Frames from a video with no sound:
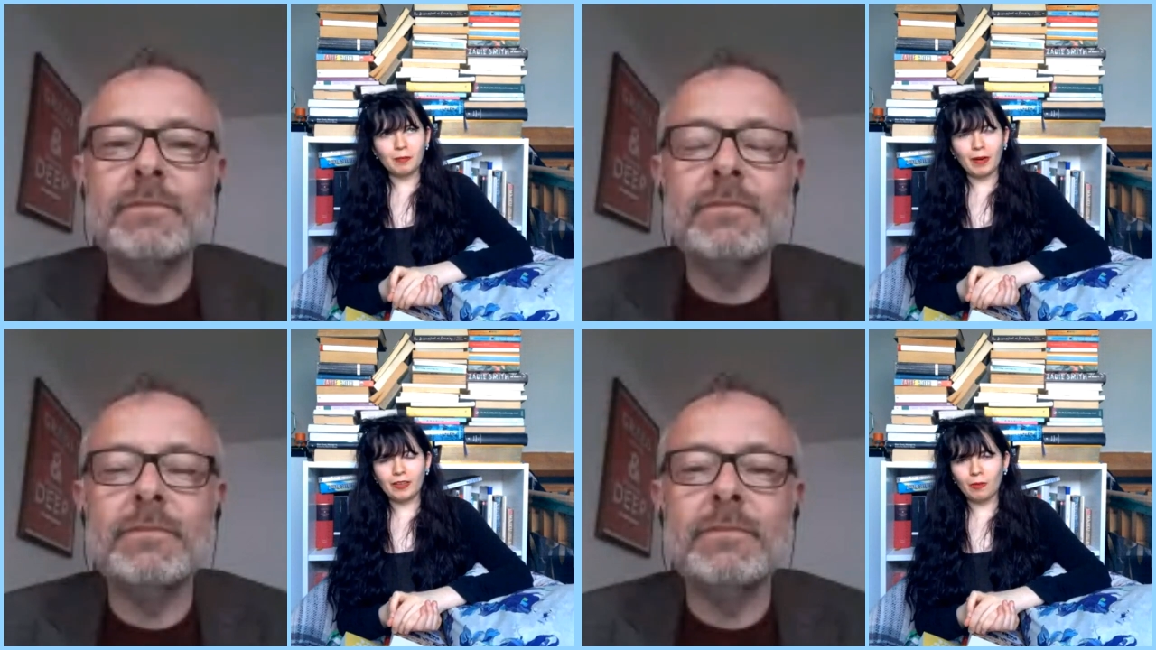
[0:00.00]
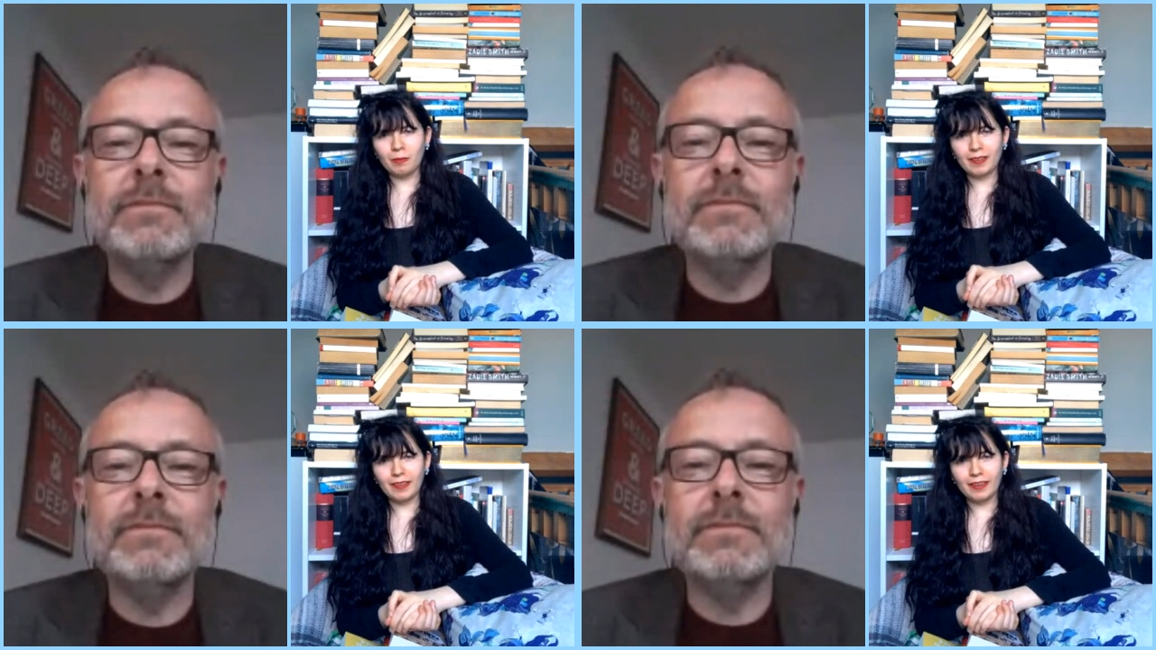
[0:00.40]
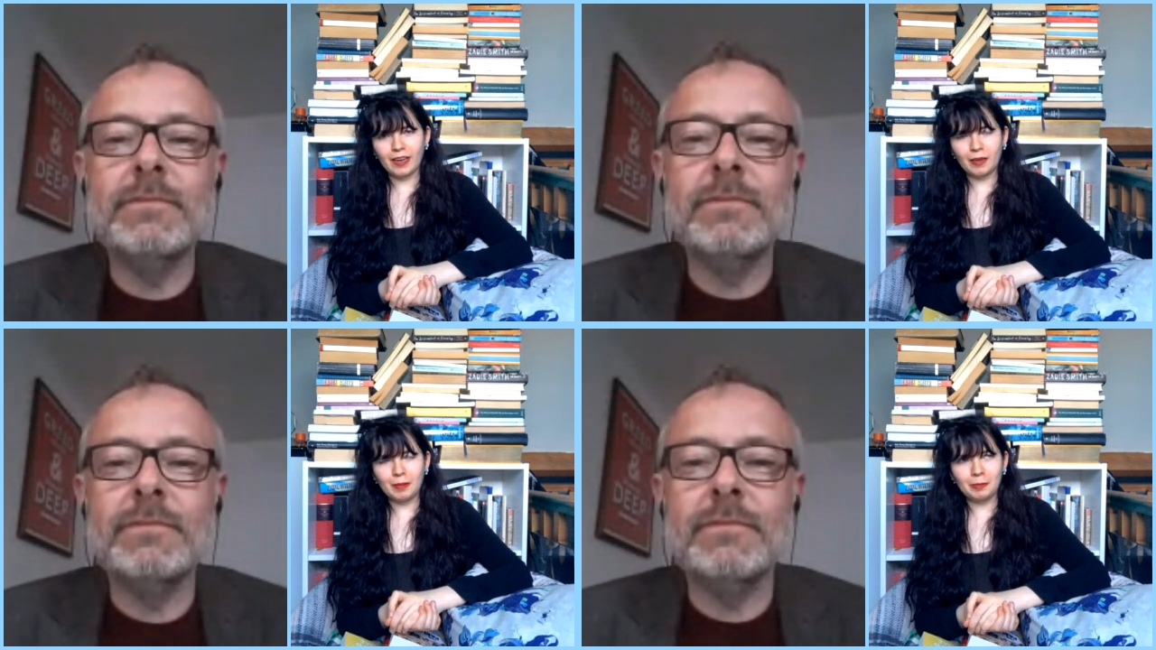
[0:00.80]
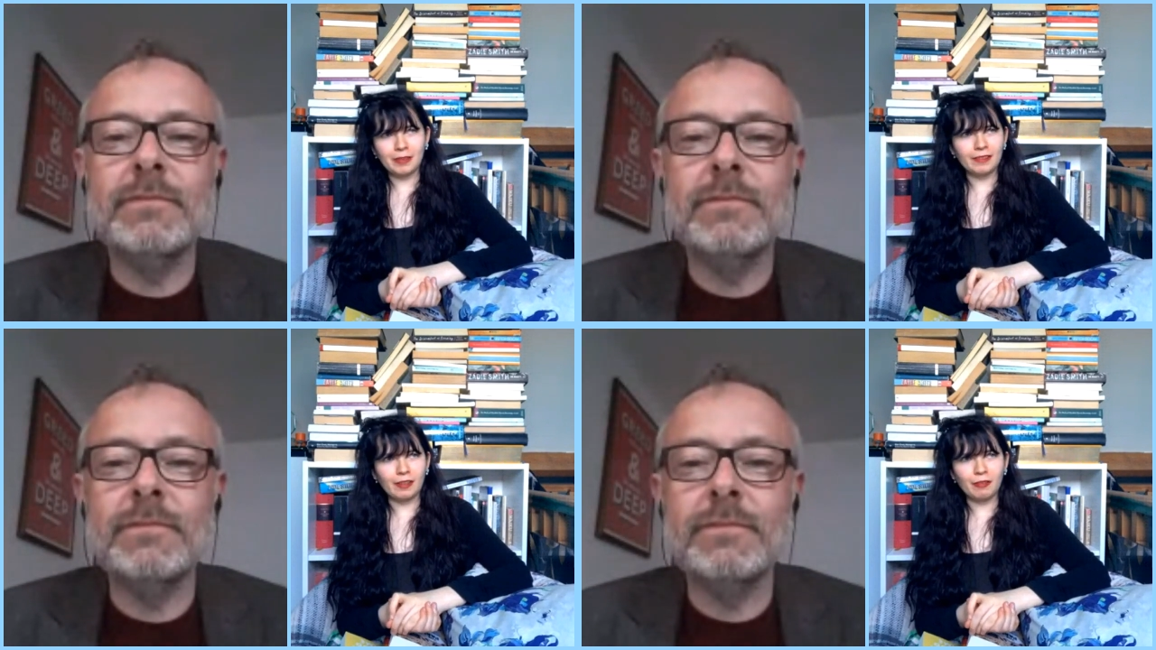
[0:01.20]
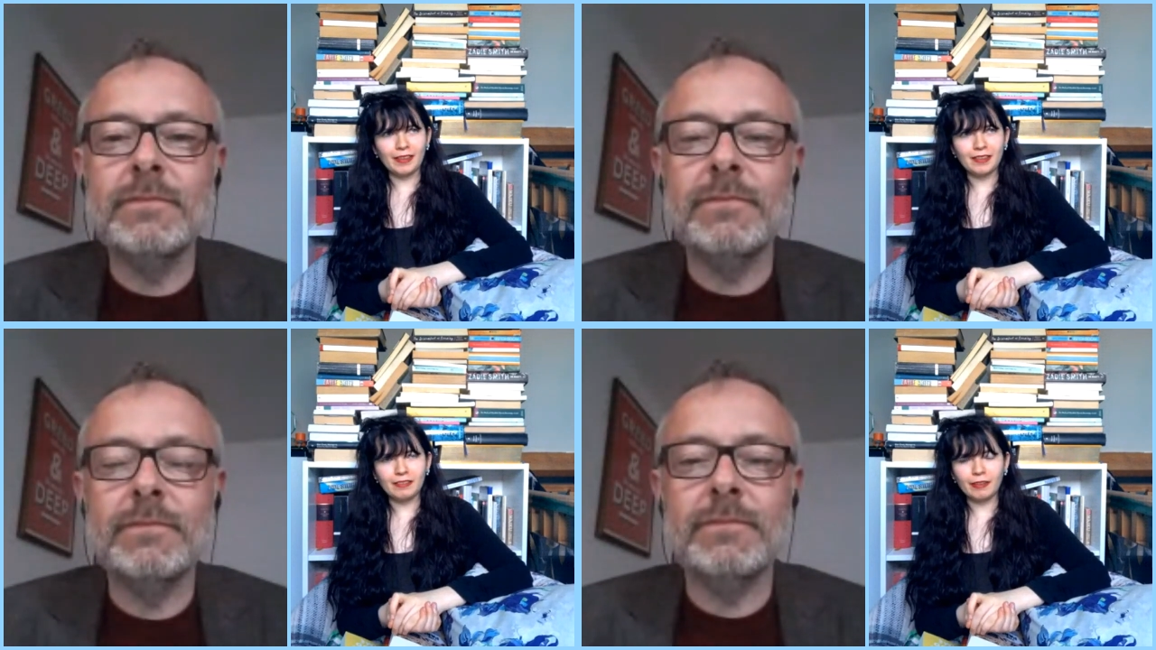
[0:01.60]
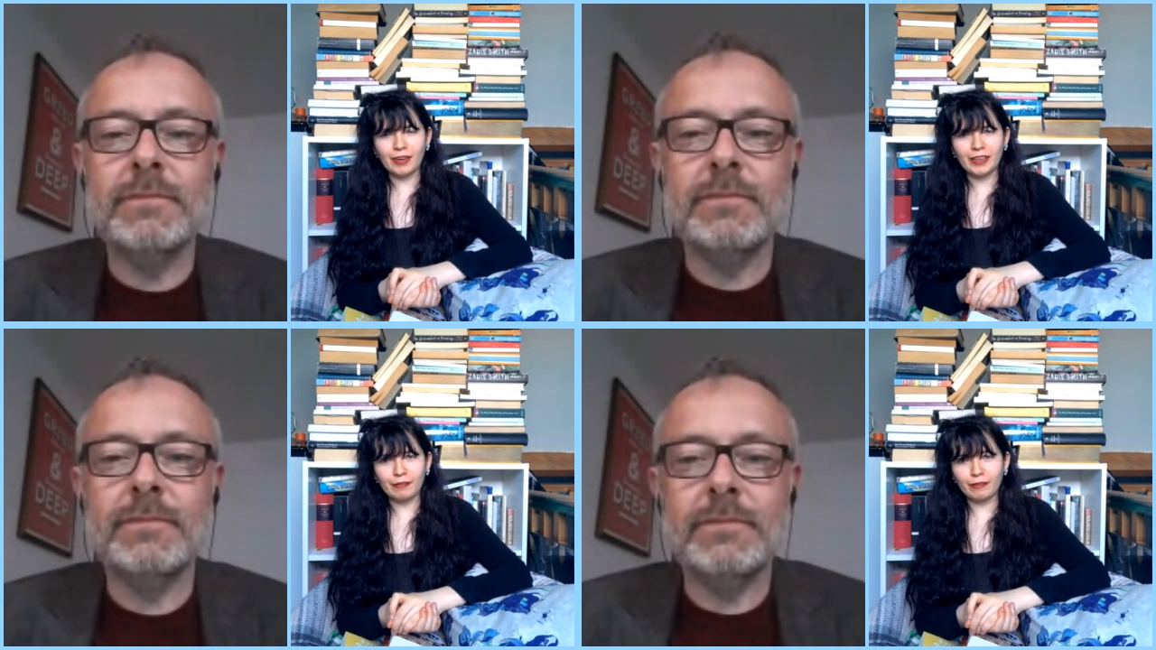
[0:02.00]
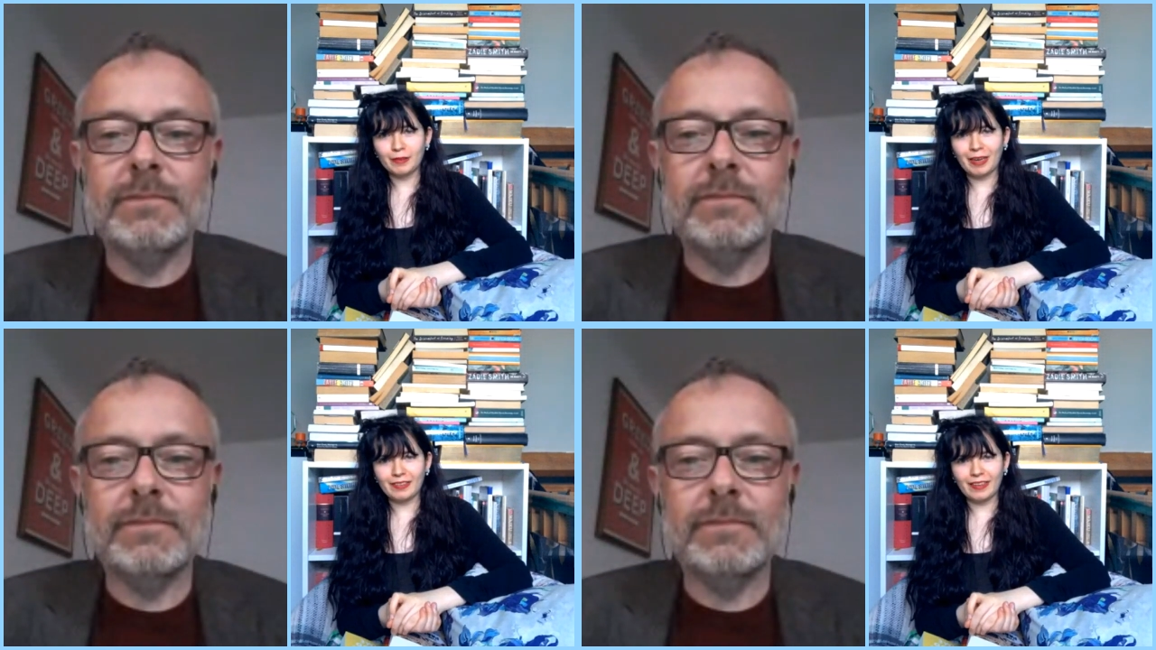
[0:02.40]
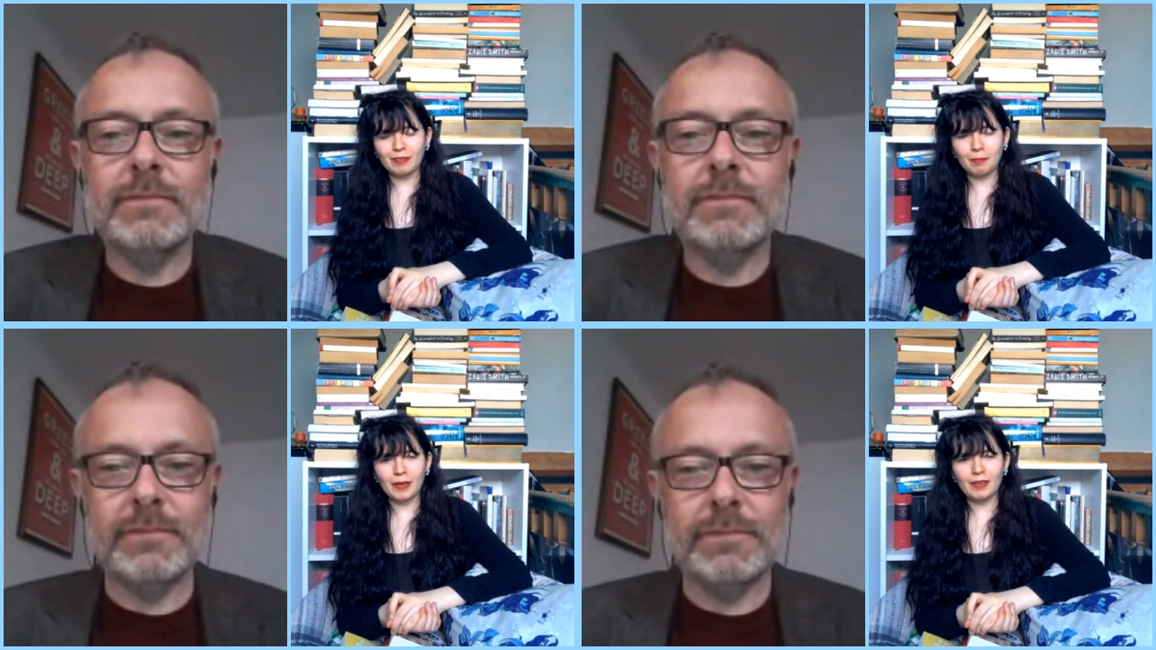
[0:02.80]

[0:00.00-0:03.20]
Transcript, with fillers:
Speaker 1: also might not because I know people in the twenties who are very different about this.